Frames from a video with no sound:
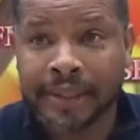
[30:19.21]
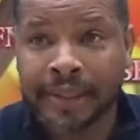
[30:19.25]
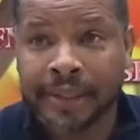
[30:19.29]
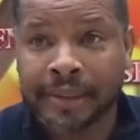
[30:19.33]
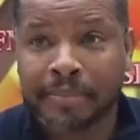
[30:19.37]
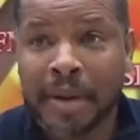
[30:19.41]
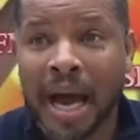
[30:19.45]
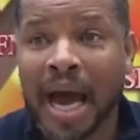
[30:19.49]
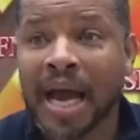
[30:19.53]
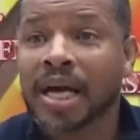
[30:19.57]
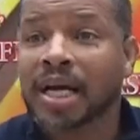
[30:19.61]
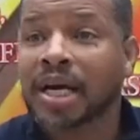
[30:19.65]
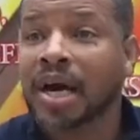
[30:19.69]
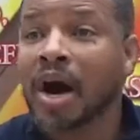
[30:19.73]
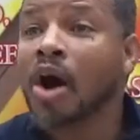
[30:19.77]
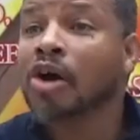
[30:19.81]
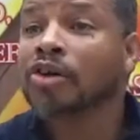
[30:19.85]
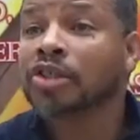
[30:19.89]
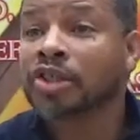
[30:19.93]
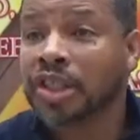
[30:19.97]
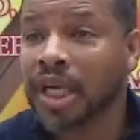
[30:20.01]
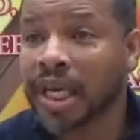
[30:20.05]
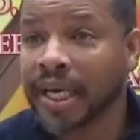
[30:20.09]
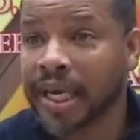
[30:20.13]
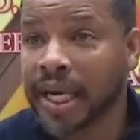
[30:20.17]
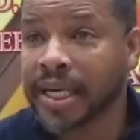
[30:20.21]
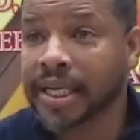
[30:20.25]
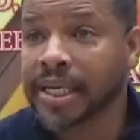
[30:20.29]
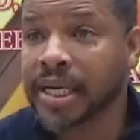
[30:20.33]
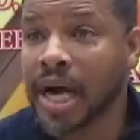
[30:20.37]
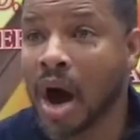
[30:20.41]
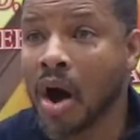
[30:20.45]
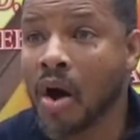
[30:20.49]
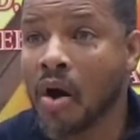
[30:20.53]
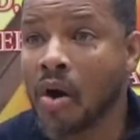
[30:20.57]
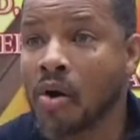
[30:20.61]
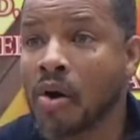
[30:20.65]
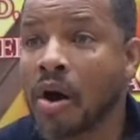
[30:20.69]
Now to go chicken
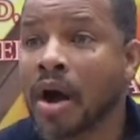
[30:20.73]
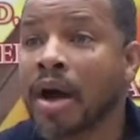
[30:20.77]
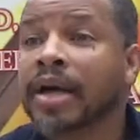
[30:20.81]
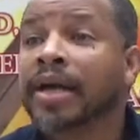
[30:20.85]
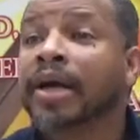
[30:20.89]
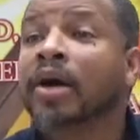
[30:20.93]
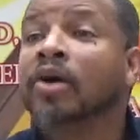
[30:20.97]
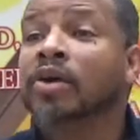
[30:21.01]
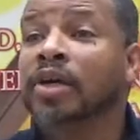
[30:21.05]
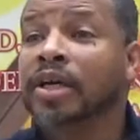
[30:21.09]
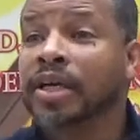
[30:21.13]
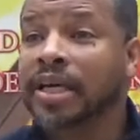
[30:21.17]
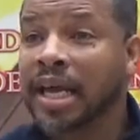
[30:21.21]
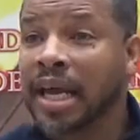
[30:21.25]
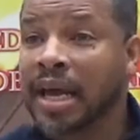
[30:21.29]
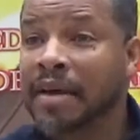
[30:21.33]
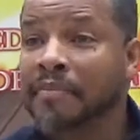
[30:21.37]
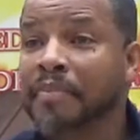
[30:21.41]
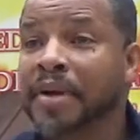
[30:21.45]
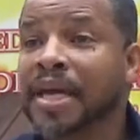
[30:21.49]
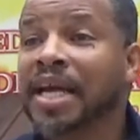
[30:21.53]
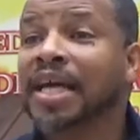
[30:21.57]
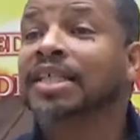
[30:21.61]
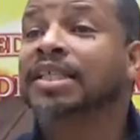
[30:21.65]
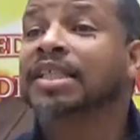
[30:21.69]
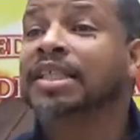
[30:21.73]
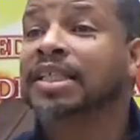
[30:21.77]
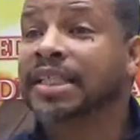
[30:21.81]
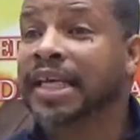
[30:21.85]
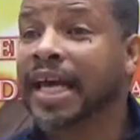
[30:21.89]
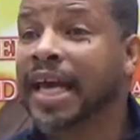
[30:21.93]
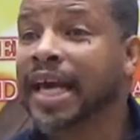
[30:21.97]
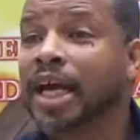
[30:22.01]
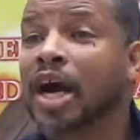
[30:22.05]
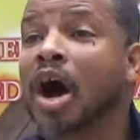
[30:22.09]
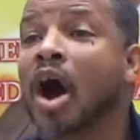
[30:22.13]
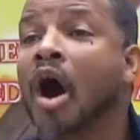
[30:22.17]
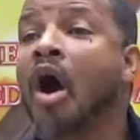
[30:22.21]
go, gonna give me a oh,
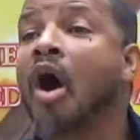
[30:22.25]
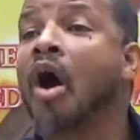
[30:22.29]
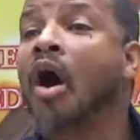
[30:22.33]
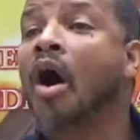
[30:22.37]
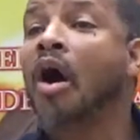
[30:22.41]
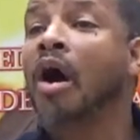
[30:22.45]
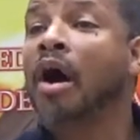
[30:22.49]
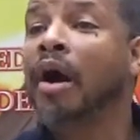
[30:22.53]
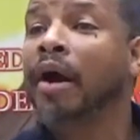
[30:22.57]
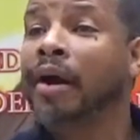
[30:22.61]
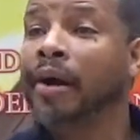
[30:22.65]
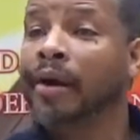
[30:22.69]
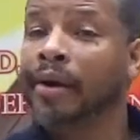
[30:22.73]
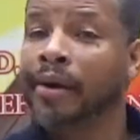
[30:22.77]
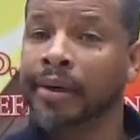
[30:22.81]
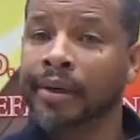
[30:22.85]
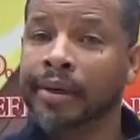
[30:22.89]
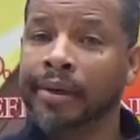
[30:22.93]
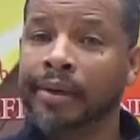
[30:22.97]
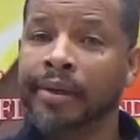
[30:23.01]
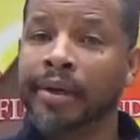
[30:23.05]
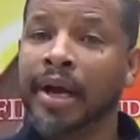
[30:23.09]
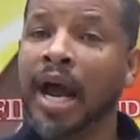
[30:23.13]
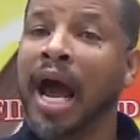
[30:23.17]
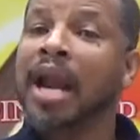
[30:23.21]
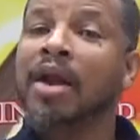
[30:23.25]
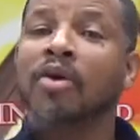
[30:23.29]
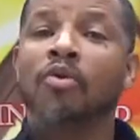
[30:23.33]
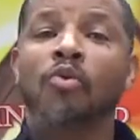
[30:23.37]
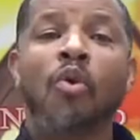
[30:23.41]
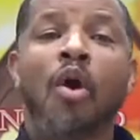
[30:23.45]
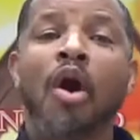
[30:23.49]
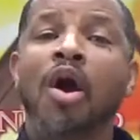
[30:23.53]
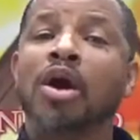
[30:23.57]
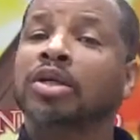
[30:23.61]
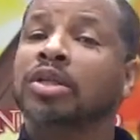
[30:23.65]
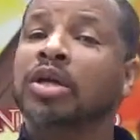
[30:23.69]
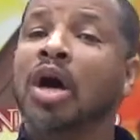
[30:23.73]
cigar. That's way. I have
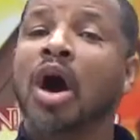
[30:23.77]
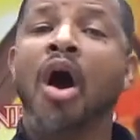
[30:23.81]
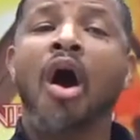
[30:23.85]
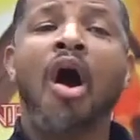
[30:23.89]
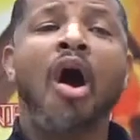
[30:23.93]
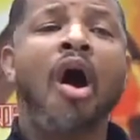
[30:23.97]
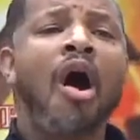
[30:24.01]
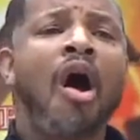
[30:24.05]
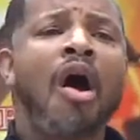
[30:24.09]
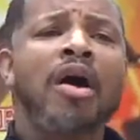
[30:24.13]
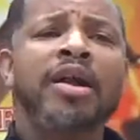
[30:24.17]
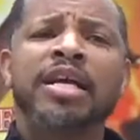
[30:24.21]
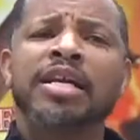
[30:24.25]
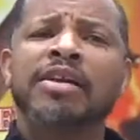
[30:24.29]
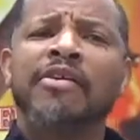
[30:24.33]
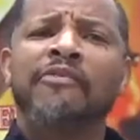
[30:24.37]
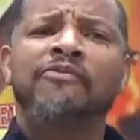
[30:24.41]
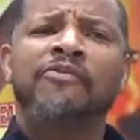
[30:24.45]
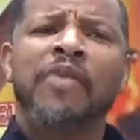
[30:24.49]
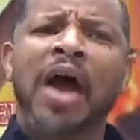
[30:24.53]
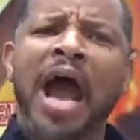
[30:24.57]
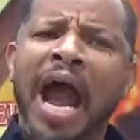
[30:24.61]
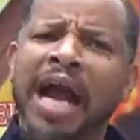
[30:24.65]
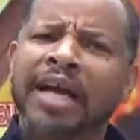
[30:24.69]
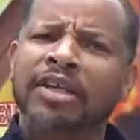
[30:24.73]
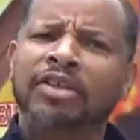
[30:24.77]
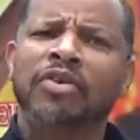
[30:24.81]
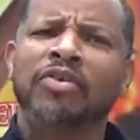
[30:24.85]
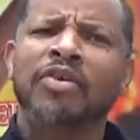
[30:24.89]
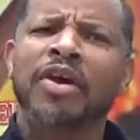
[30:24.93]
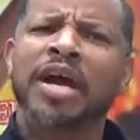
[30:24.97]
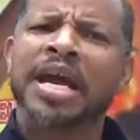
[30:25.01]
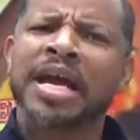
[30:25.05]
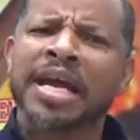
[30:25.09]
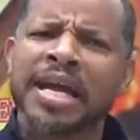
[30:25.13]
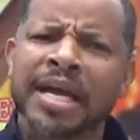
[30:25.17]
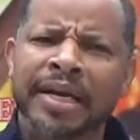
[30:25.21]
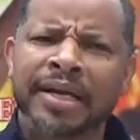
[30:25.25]
worked hard in the
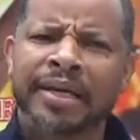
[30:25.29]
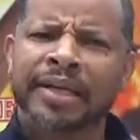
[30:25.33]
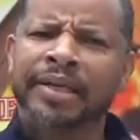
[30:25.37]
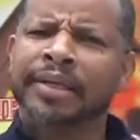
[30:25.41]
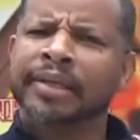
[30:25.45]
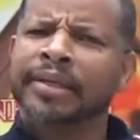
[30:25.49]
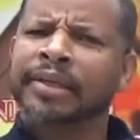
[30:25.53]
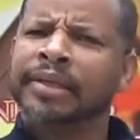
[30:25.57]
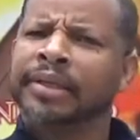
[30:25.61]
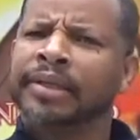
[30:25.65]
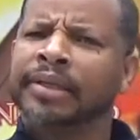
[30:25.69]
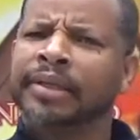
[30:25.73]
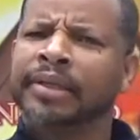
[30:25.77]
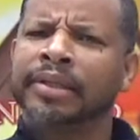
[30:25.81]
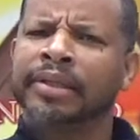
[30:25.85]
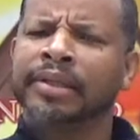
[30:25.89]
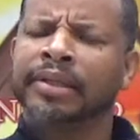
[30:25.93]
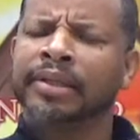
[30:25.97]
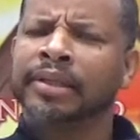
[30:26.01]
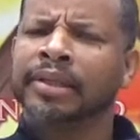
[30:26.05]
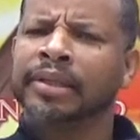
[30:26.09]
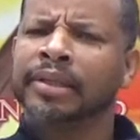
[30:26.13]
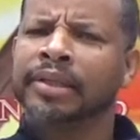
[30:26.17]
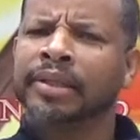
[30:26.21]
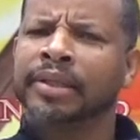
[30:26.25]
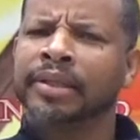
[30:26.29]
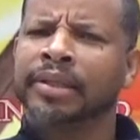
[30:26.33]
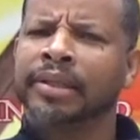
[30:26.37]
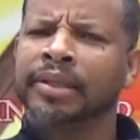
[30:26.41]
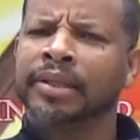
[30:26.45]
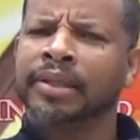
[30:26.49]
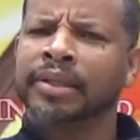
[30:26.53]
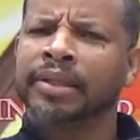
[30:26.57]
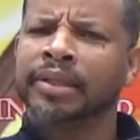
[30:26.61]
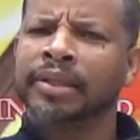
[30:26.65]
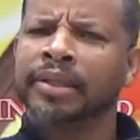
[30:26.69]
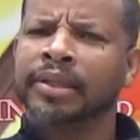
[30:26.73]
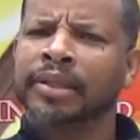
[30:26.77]

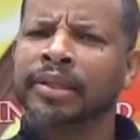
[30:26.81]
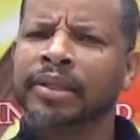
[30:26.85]
factory.